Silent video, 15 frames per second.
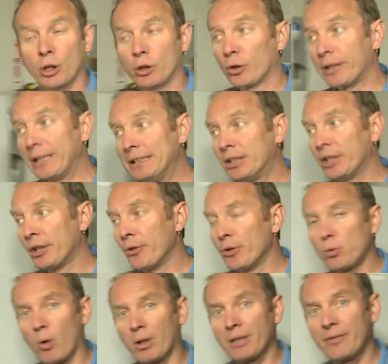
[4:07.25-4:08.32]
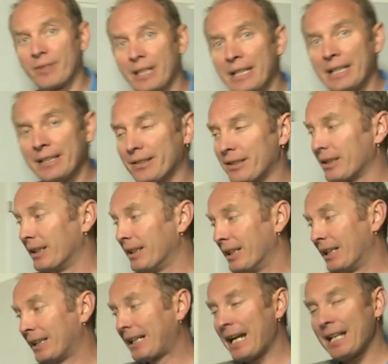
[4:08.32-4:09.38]
you'll need to use one of these,
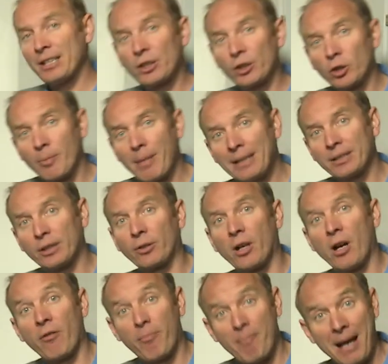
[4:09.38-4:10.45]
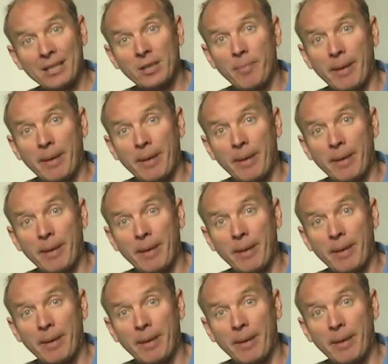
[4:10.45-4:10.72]
a gas chromatograph mass